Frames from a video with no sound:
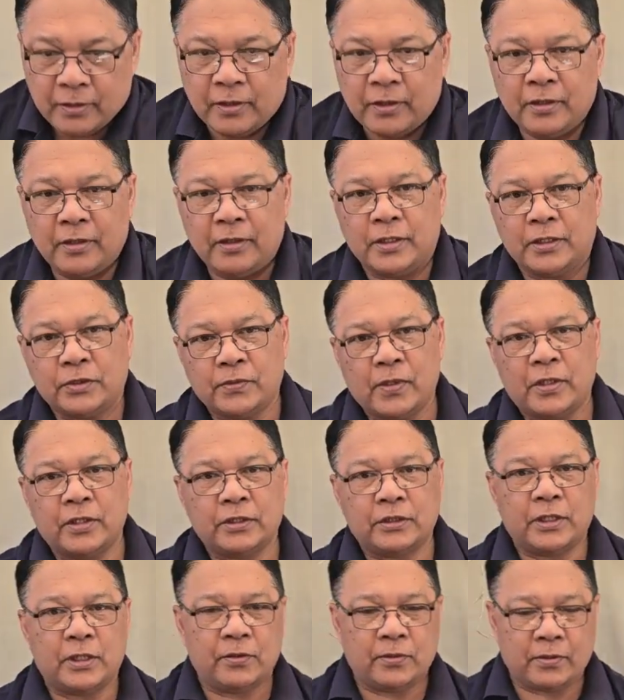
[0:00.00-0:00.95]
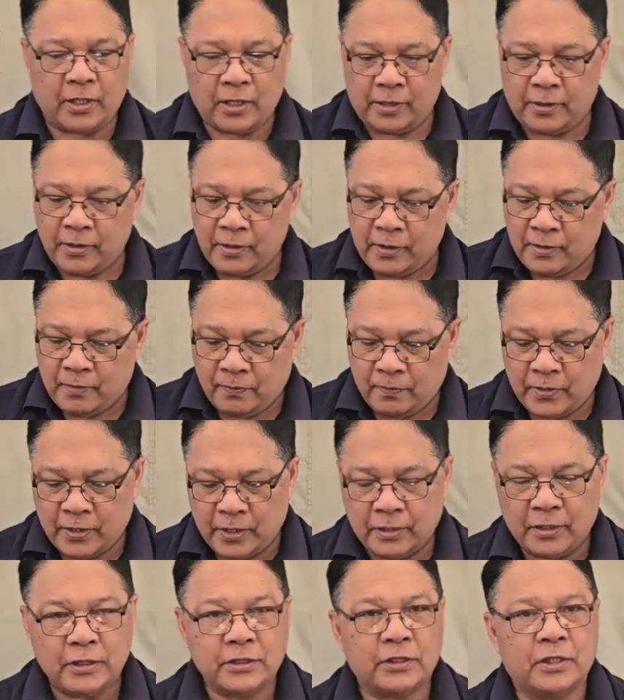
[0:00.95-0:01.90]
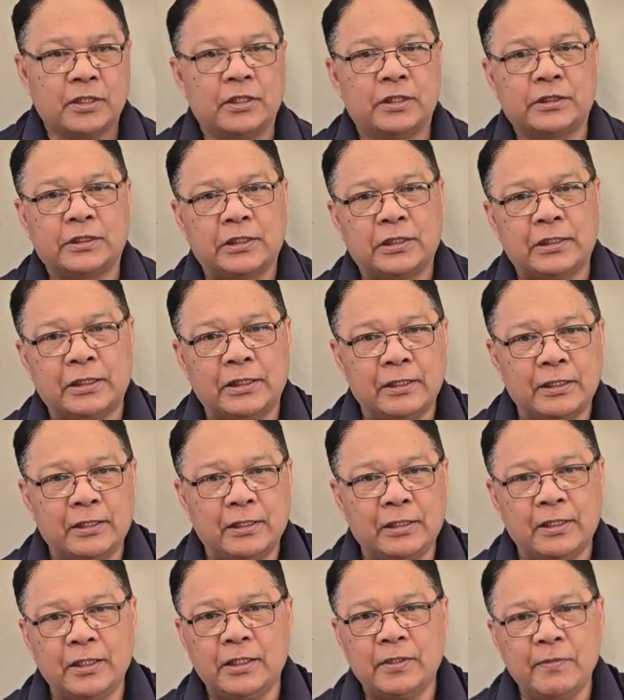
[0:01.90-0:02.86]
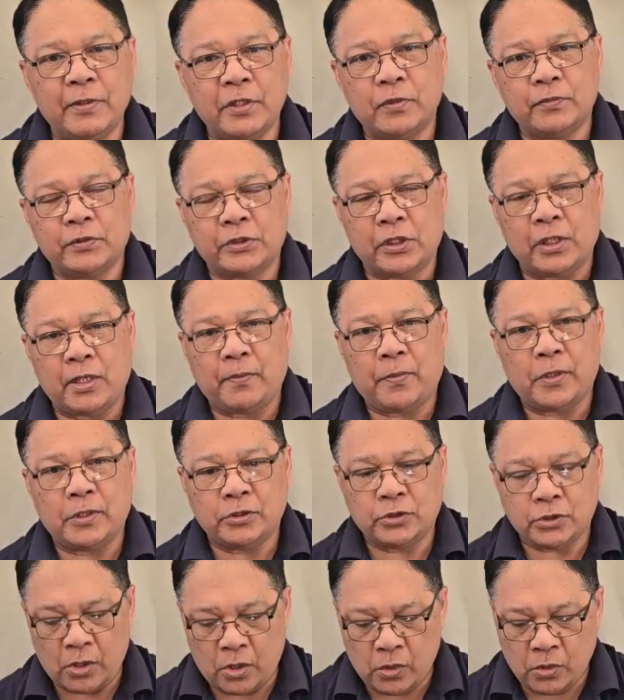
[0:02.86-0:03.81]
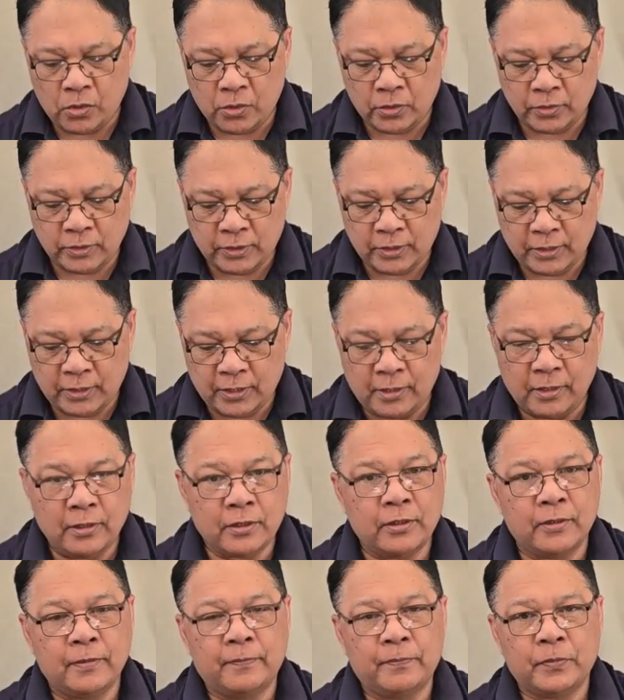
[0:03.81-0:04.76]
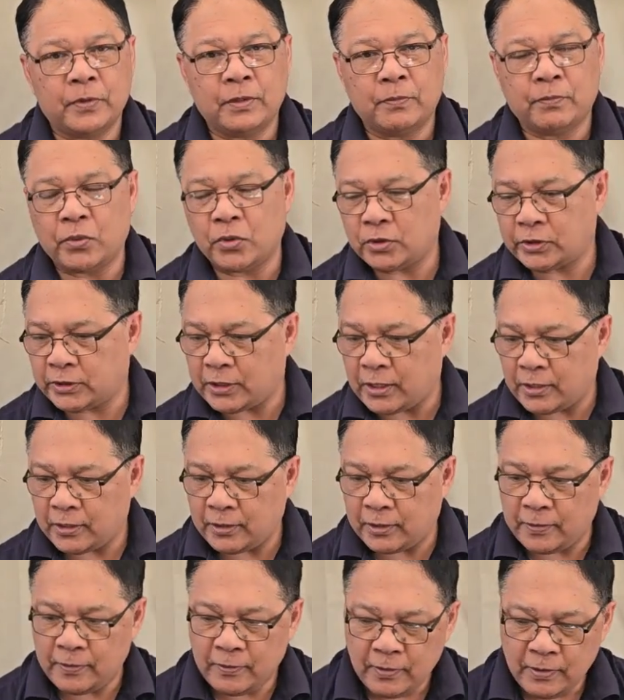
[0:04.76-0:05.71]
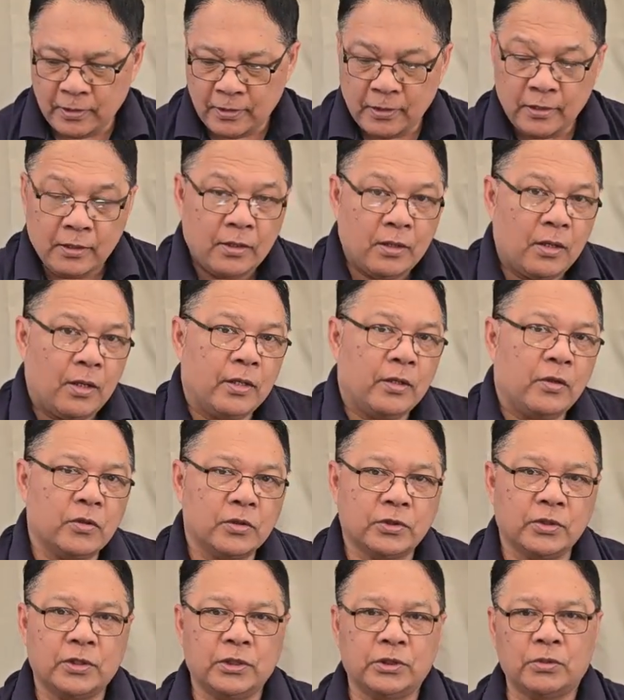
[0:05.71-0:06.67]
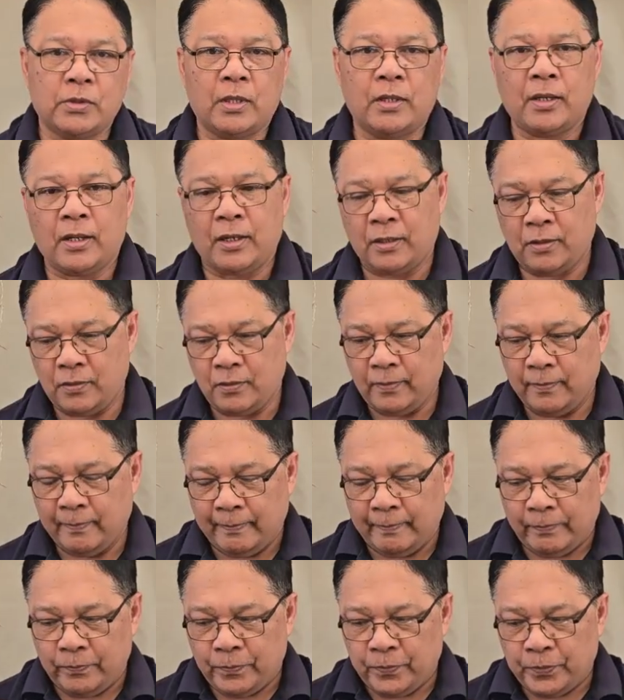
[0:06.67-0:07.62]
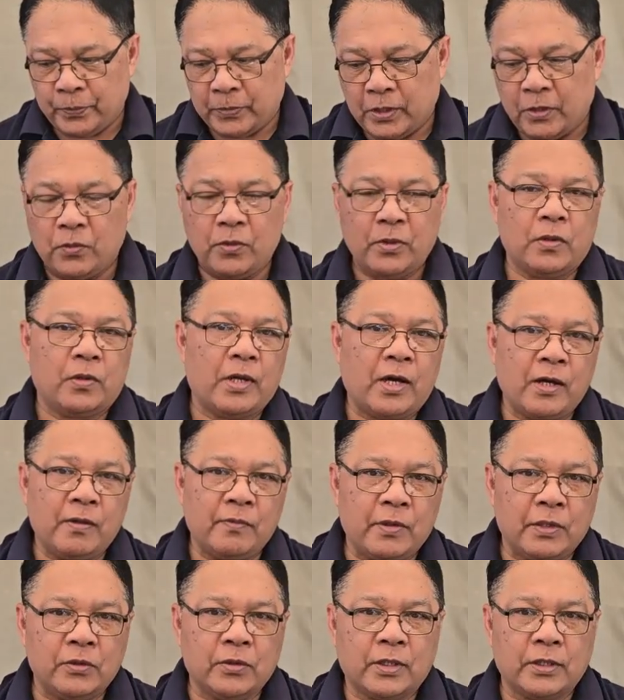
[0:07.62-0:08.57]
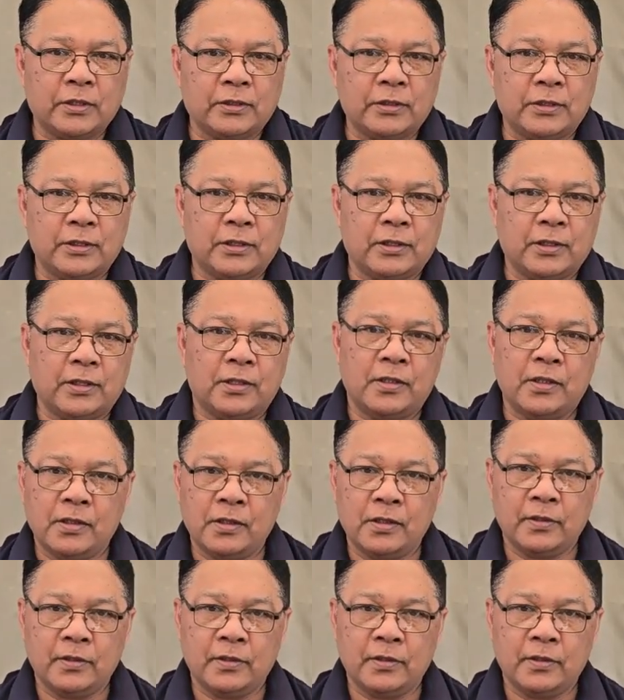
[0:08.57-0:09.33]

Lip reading: This one is still okay, but there's a little bit of slippage on the pull starter, and also this one, and we'll have a look at the